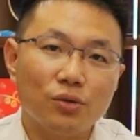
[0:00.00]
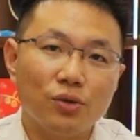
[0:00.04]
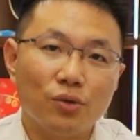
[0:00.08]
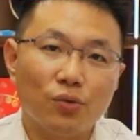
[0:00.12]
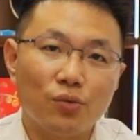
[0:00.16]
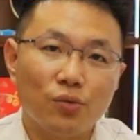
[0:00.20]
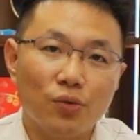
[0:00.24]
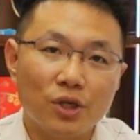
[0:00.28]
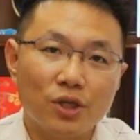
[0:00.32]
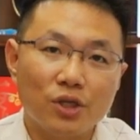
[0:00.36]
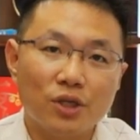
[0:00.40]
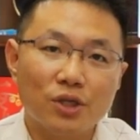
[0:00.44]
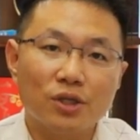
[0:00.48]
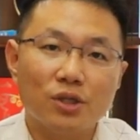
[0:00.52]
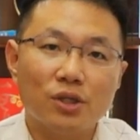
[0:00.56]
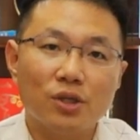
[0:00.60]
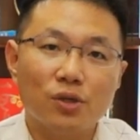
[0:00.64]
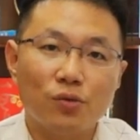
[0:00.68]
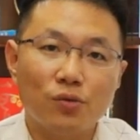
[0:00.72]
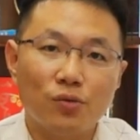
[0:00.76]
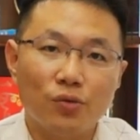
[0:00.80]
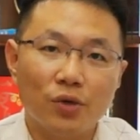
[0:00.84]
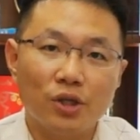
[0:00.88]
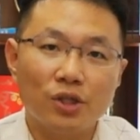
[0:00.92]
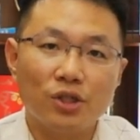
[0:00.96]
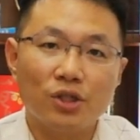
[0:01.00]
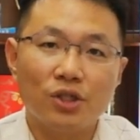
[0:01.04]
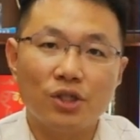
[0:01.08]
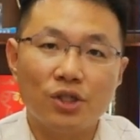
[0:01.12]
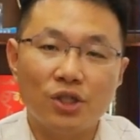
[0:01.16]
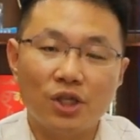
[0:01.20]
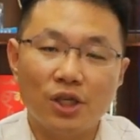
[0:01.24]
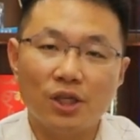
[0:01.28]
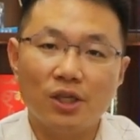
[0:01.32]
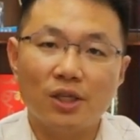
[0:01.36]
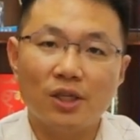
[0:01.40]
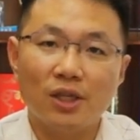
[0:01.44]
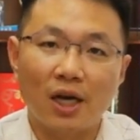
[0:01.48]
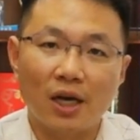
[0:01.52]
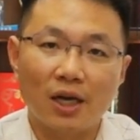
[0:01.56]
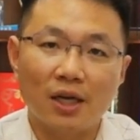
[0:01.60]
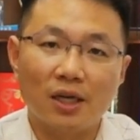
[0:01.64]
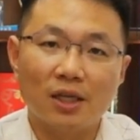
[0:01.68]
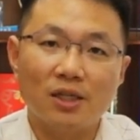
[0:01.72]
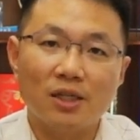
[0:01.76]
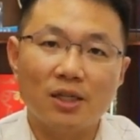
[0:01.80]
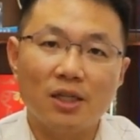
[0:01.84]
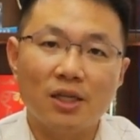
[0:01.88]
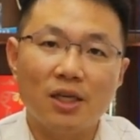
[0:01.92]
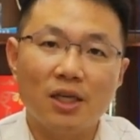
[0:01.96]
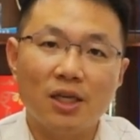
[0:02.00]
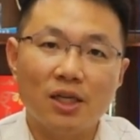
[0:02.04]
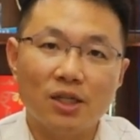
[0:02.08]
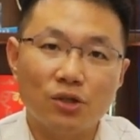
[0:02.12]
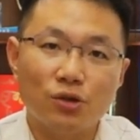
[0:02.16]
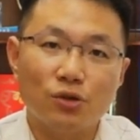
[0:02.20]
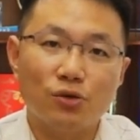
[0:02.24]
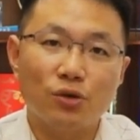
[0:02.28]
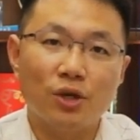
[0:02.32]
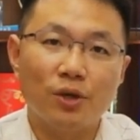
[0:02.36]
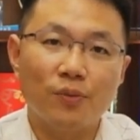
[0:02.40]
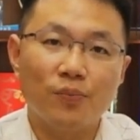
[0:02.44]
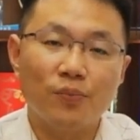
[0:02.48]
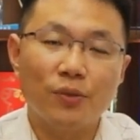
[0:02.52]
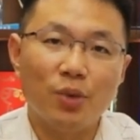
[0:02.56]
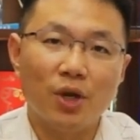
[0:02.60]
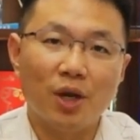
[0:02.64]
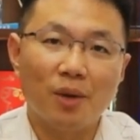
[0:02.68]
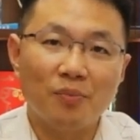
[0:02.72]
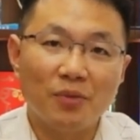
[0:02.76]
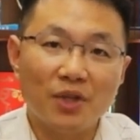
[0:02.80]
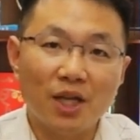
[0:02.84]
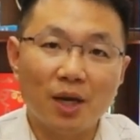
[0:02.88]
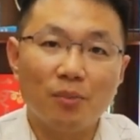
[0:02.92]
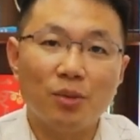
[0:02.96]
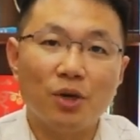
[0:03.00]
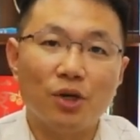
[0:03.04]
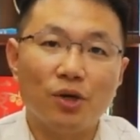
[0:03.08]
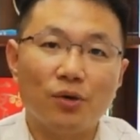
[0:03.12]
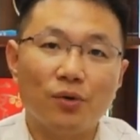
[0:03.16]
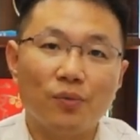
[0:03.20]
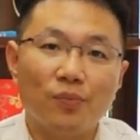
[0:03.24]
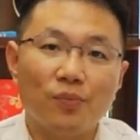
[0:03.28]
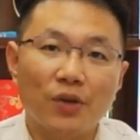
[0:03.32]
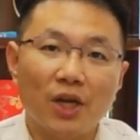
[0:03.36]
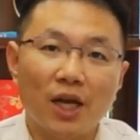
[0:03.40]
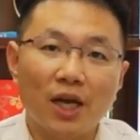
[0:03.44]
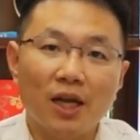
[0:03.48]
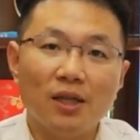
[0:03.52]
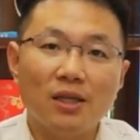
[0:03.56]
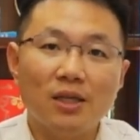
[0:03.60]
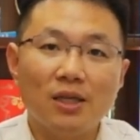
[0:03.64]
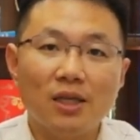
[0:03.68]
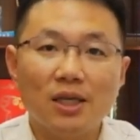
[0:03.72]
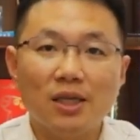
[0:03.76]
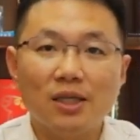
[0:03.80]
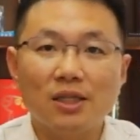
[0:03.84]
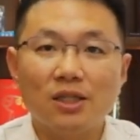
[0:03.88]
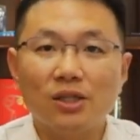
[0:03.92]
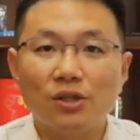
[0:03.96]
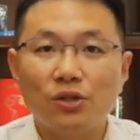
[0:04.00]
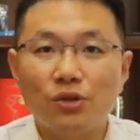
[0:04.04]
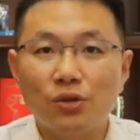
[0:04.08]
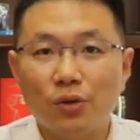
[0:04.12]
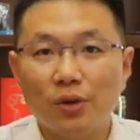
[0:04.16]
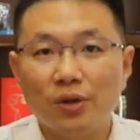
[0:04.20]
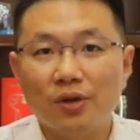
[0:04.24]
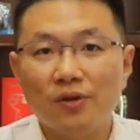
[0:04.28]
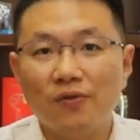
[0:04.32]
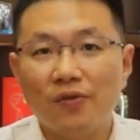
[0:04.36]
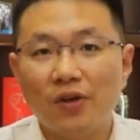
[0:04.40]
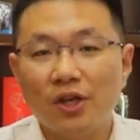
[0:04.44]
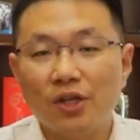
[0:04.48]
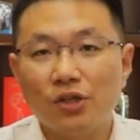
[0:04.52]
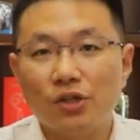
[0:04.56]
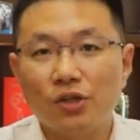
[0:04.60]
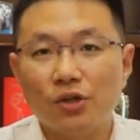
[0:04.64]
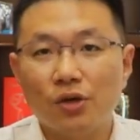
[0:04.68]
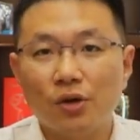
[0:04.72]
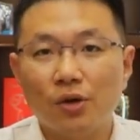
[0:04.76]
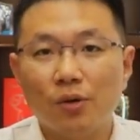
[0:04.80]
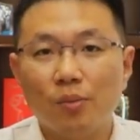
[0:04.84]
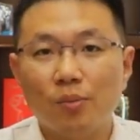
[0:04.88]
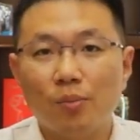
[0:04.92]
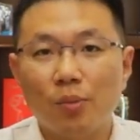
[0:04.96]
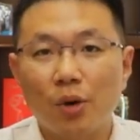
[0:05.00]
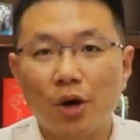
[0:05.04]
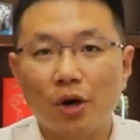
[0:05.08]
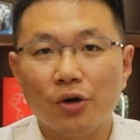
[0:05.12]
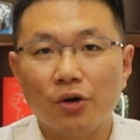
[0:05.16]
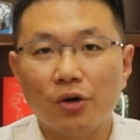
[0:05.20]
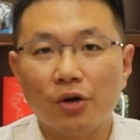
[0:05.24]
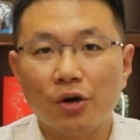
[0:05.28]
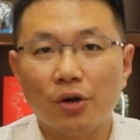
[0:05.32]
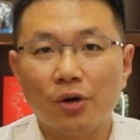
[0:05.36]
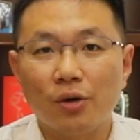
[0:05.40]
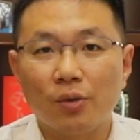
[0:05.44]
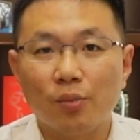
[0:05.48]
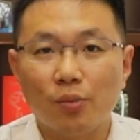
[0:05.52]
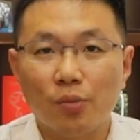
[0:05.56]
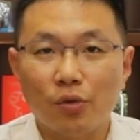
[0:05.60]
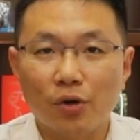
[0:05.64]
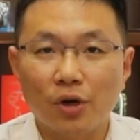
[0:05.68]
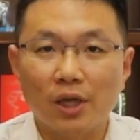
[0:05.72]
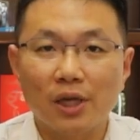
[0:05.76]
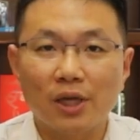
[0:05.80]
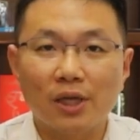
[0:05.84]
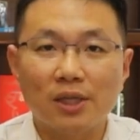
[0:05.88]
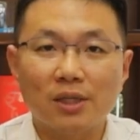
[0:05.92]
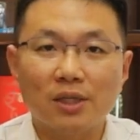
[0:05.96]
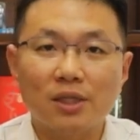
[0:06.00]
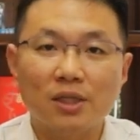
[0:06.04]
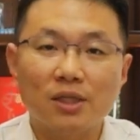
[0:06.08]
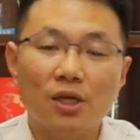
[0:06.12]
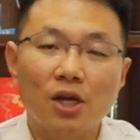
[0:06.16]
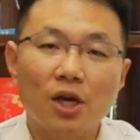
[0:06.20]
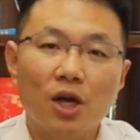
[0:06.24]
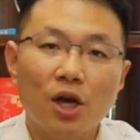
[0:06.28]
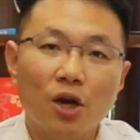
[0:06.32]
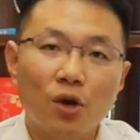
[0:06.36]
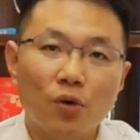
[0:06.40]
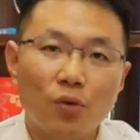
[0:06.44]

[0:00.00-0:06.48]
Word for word: to the region's rich Qing dynasty history. BMW and its joint venture partner Brilliance